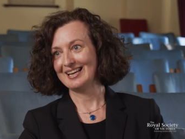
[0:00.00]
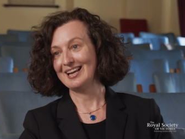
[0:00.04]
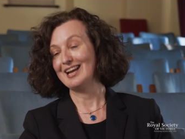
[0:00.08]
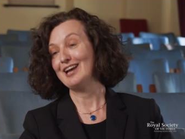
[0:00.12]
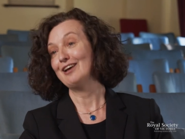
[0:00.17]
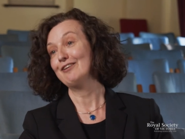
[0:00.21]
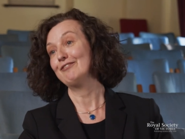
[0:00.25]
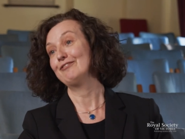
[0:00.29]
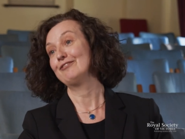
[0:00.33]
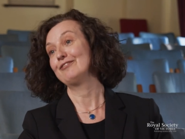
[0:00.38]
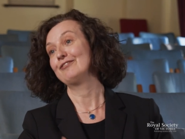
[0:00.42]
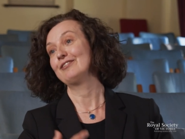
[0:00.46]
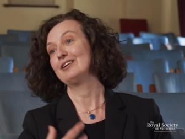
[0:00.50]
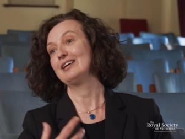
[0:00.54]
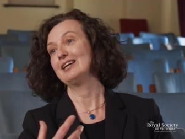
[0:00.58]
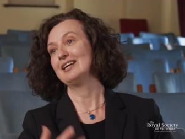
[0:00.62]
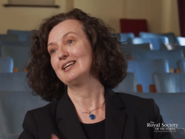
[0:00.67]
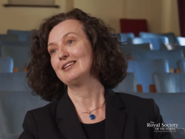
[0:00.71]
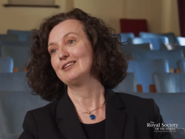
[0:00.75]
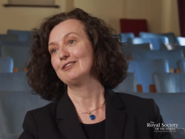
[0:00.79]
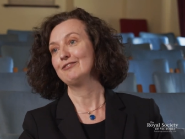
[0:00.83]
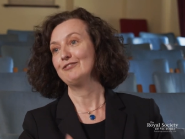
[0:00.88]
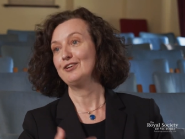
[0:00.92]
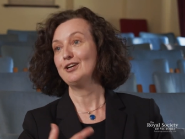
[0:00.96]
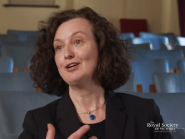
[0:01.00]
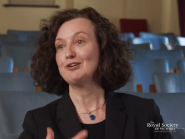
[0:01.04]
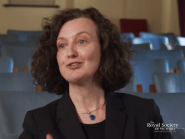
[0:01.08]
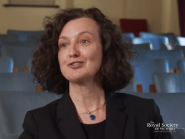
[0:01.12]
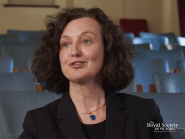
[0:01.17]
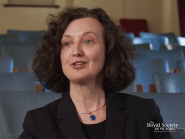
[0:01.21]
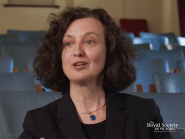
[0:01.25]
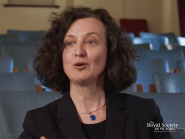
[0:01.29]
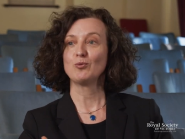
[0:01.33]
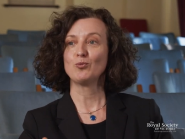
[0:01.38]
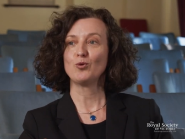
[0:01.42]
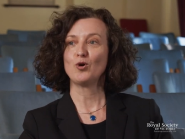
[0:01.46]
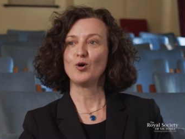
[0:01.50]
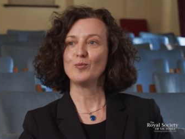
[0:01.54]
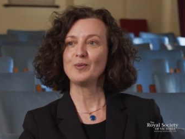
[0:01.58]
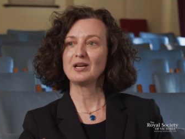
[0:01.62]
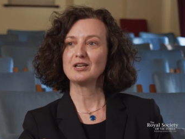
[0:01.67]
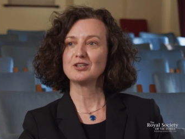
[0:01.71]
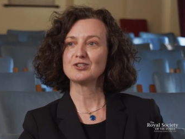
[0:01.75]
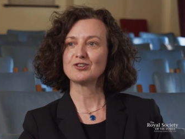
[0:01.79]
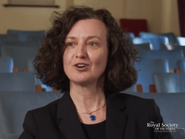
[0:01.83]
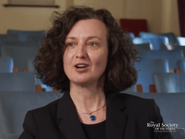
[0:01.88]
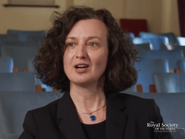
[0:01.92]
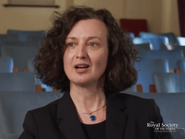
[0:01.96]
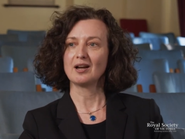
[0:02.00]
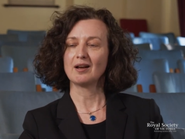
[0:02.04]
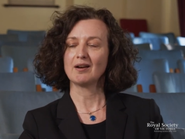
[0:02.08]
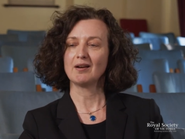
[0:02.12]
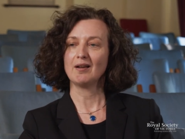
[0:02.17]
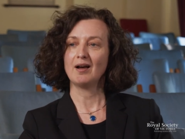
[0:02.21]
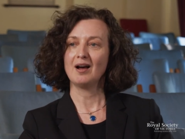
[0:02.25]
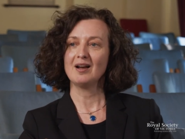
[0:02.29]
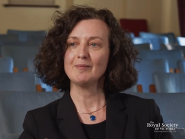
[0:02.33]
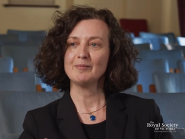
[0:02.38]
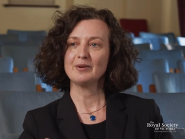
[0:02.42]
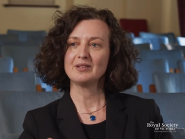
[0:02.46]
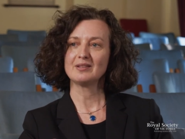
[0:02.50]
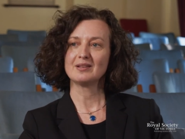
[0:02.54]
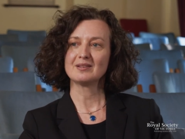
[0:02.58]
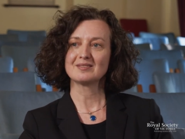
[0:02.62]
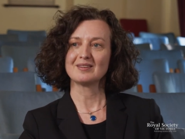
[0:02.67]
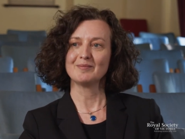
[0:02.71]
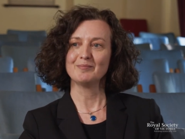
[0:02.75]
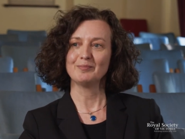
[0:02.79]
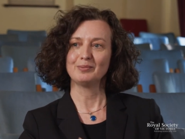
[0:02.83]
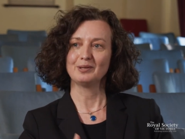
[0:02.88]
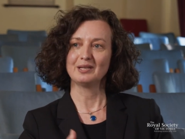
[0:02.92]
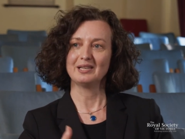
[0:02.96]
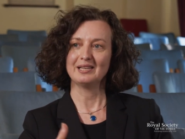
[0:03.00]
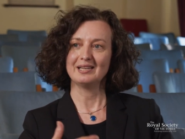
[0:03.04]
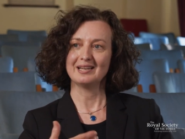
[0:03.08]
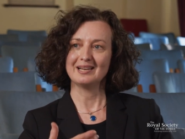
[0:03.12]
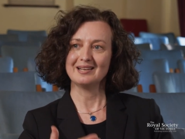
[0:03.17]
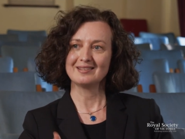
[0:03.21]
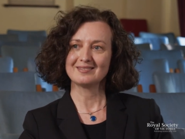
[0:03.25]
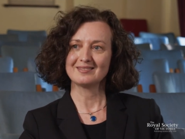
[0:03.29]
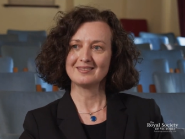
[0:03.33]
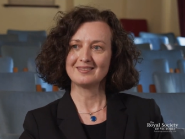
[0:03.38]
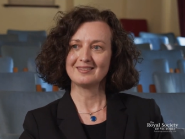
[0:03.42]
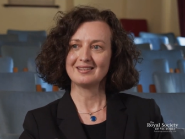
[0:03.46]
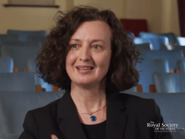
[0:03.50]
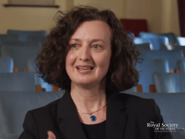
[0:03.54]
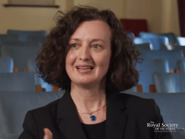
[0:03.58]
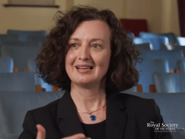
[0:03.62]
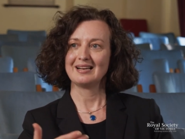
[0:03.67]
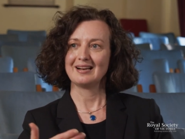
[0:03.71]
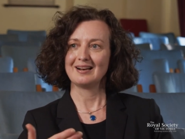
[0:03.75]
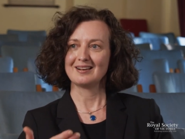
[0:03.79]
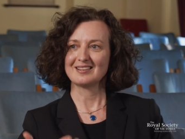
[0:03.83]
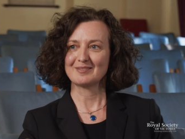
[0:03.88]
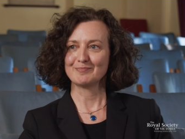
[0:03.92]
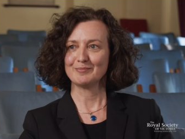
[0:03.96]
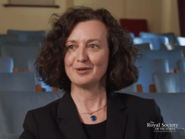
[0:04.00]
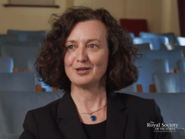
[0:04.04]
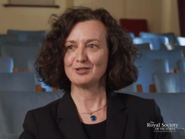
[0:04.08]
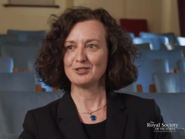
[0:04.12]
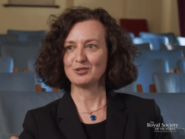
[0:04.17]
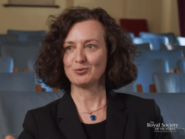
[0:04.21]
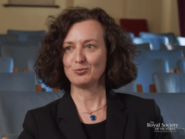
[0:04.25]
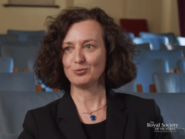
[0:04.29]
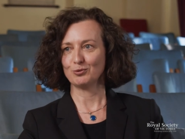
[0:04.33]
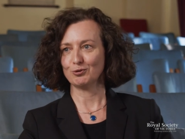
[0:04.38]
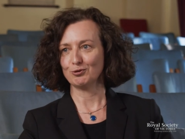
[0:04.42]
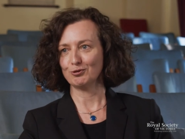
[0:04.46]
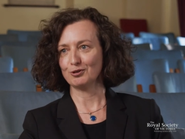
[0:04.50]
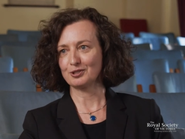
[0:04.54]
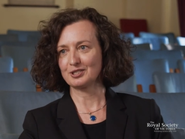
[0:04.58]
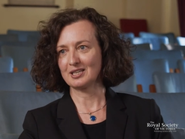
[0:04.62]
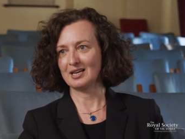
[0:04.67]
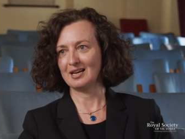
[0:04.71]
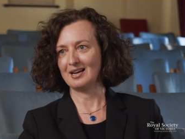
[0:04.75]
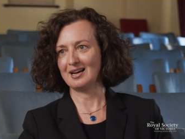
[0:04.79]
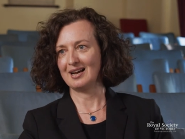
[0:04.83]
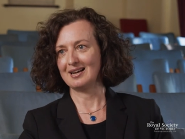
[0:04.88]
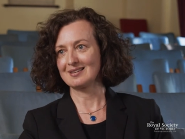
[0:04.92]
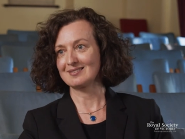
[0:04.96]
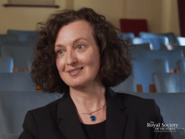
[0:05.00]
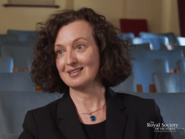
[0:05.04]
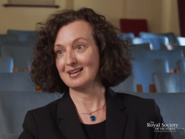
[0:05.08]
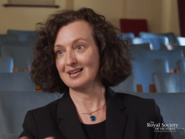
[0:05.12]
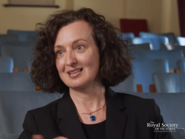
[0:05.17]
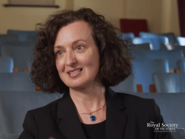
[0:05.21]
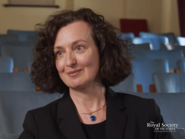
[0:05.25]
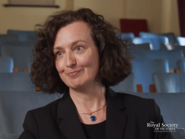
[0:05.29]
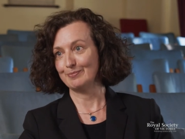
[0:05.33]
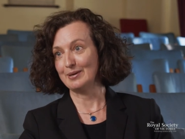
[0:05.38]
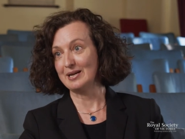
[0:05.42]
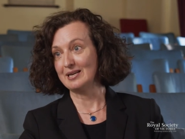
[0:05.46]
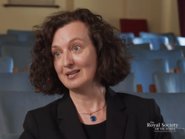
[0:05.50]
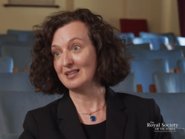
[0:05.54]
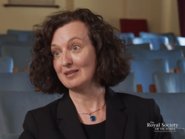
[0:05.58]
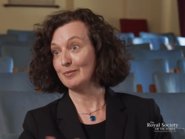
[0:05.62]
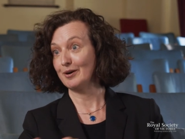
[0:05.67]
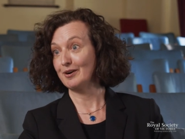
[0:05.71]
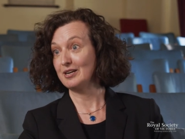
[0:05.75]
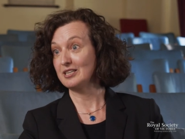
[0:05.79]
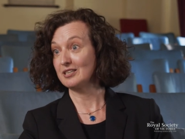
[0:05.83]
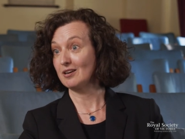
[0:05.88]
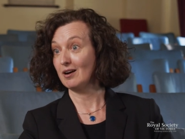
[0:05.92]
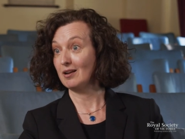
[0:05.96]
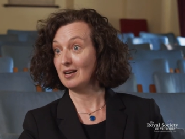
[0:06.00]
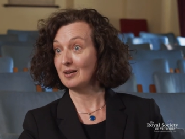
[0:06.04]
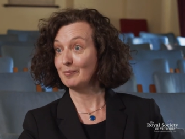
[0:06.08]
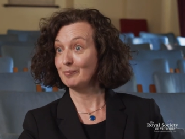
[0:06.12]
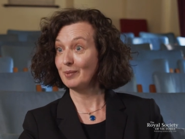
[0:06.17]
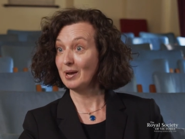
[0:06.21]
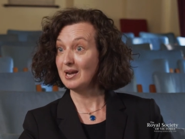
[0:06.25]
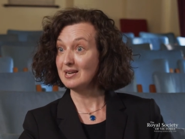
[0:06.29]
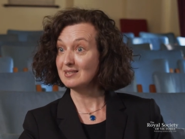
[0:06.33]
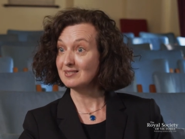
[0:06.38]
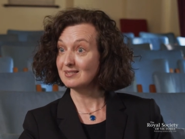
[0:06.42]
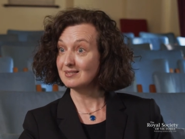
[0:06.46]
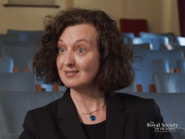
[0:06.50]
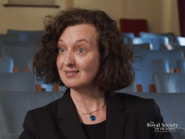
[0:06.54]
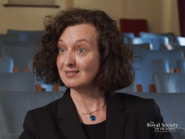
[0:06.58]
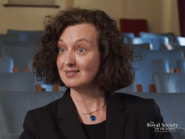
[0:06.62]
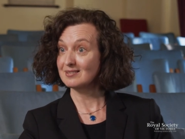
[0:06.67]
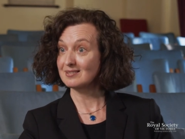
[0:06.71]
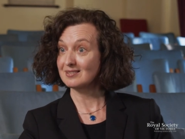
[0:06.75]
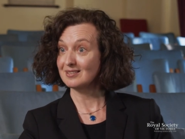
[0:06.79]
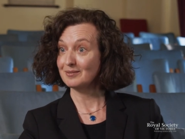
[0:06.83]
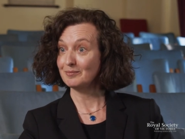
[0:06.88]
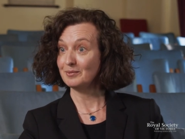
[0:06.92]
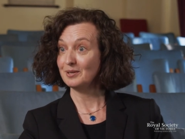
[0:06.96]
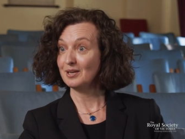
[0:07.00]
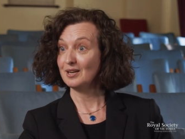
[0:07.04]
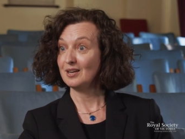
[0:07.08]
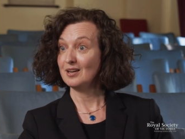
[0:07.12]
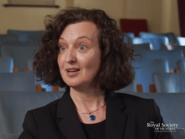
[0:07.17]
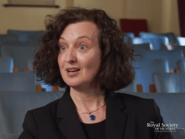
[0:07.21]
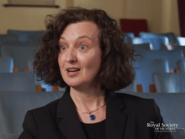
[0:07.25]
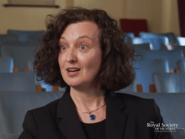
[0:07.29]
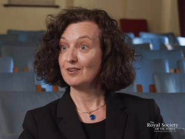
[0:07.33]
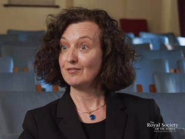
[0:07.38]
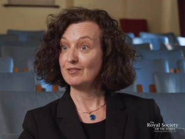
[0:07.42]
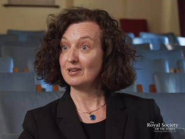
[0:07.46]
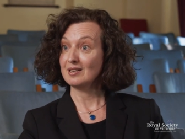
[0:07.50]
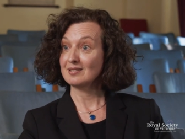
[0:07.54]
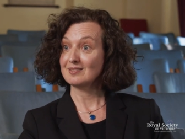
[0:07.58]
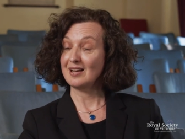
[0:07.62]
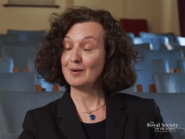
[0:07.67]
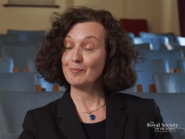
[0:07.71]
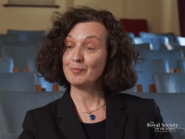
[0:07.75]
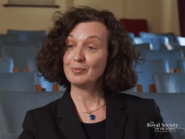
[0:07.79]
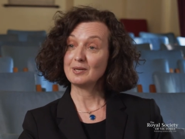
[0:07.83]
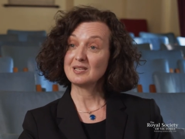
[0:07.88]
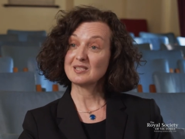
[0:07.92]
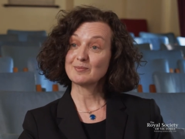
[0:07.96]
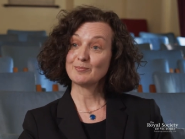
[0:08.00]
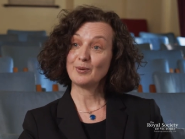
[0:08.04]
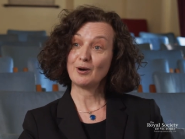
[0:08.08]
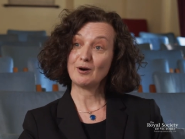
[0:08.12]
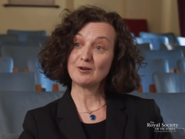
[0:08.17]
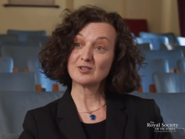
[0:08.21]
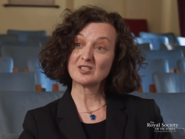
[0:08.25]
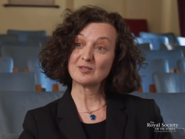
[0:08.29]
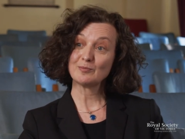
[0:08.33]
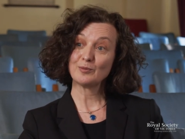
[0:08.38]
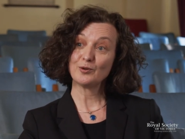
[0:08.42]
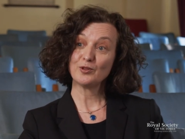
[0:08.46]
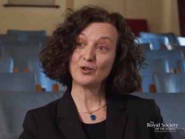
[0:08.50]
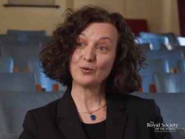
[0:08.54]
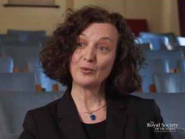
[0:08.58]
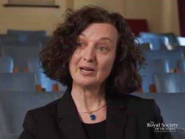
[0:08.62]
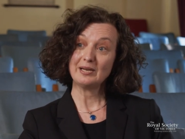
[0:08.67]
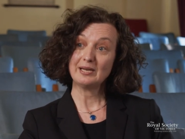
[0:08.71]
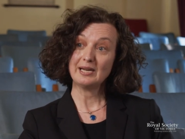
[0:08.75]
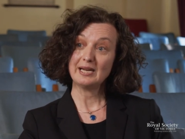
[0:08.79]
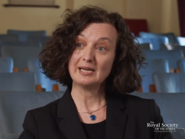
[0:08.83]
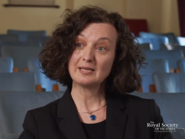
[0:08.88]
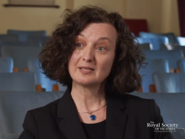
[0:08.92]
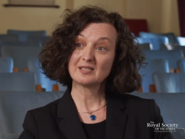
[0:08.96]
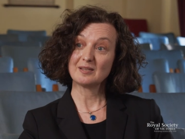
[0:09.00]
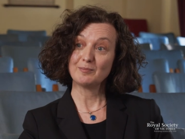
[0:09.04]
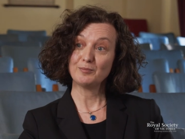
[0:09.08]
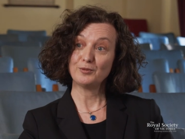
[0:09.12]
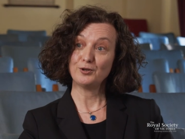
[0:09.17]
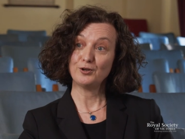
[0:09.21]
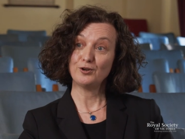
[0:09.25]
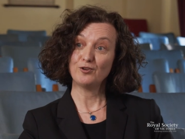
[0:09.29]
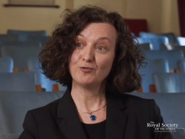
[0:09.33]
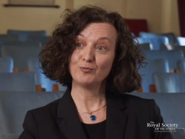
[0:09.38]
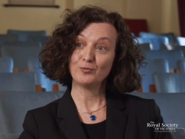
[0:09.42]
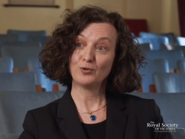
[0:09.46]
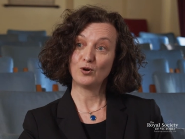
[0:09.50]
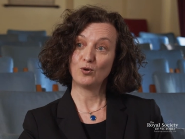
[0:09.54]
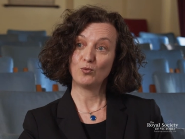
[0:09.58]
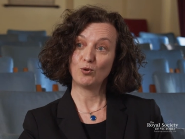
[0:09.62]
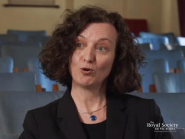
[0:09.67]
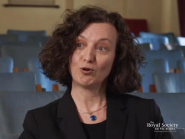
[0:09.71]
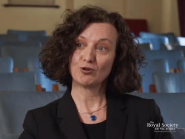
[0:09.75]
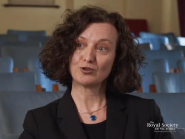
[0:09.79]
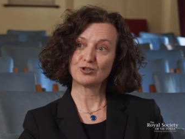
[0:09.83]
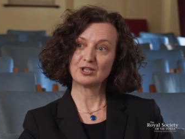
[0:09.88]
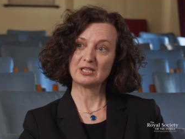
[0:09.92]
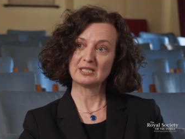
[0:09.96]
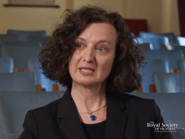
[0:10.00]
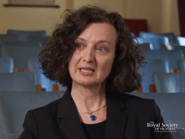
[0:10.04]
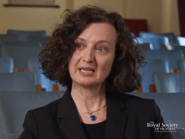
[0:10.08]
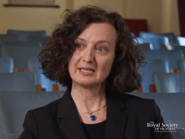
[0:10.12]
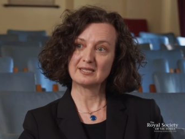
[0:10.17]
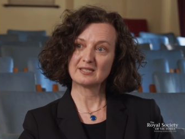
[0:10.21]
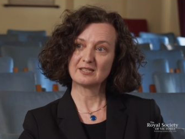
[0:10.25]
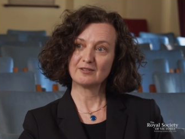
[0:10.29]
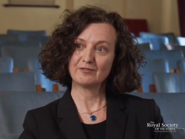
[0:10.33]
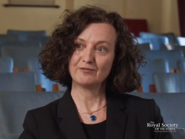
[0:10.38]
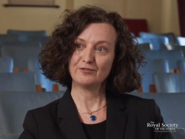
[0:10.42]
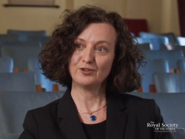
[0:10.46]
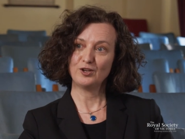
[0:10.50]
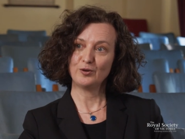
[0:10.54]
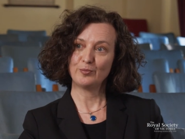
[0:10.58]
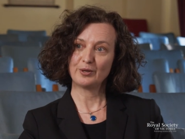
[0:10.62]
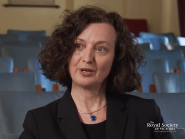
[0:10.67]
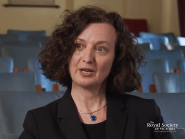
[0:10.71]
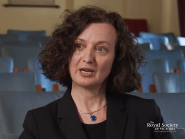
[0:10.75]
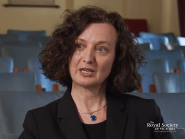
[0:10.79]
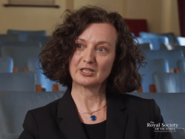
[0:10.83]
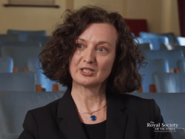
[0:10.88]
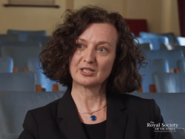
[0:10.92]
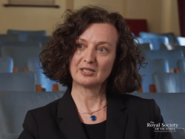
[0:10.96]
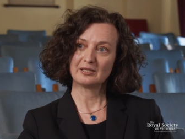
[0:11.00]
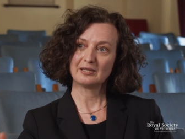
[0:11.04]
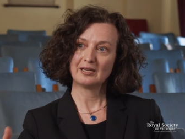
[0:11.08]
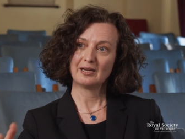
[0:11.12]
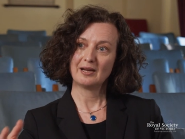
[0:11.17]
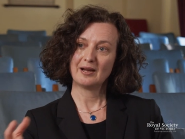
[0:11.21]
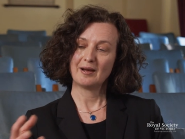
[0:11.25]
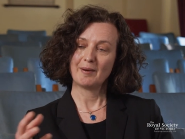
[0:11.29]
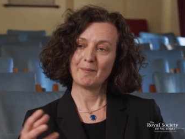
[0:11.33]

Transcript: If in the future, in a warming and drying climate, there simply isn't as much water as there has been in the Murray-Darling Basin system, for example, it's possible that we need to move more water-intensive food production